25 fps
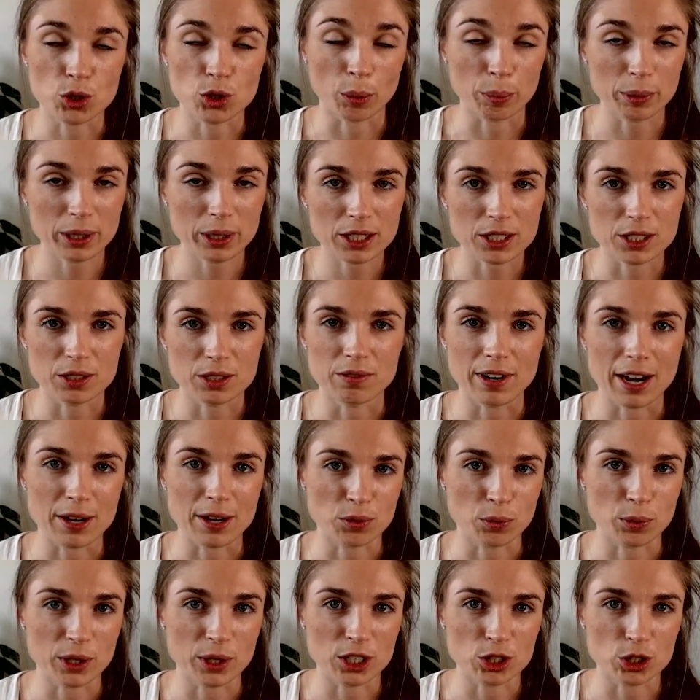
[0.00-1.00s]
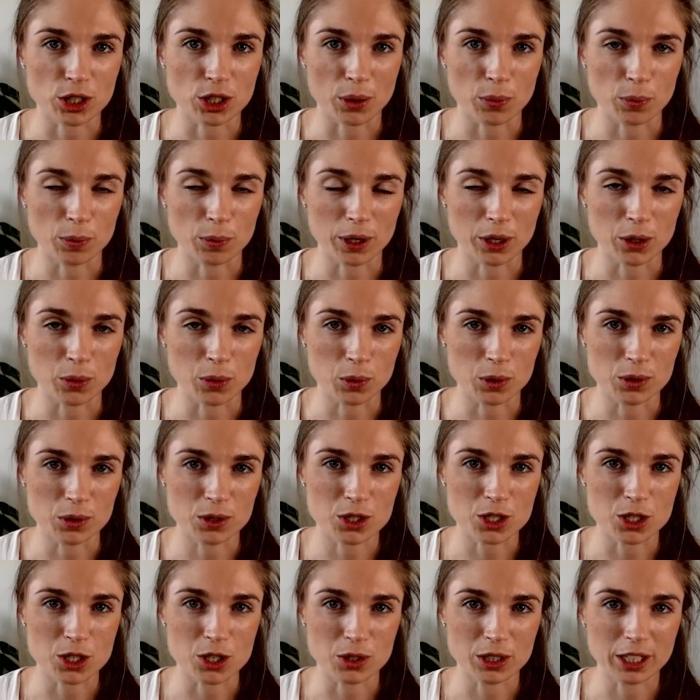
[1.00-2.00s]
topics around which I'm going to
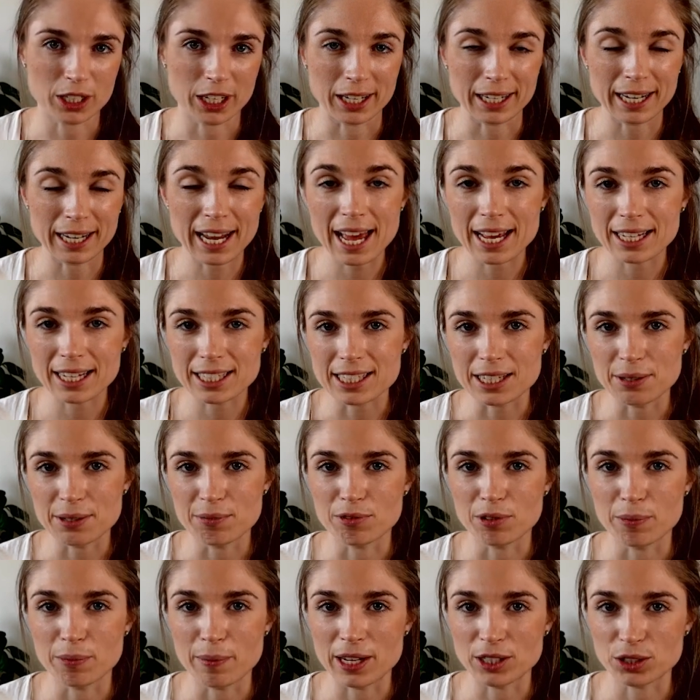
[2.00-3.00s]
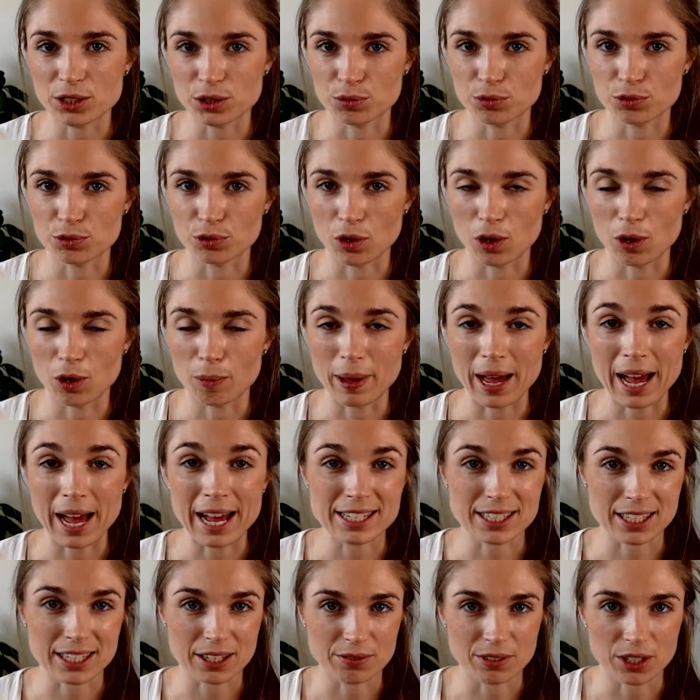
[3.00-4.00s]
want to collect information from
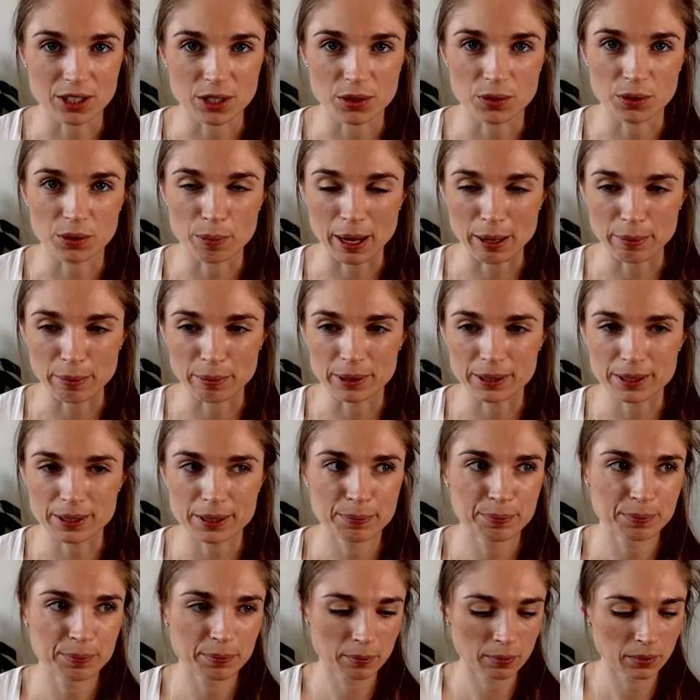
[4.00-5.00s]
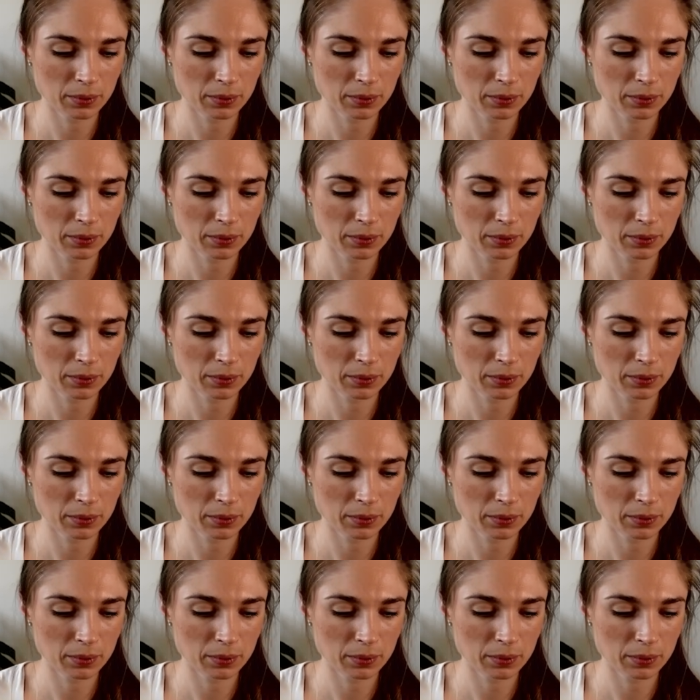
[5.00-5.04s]
as I read through papers.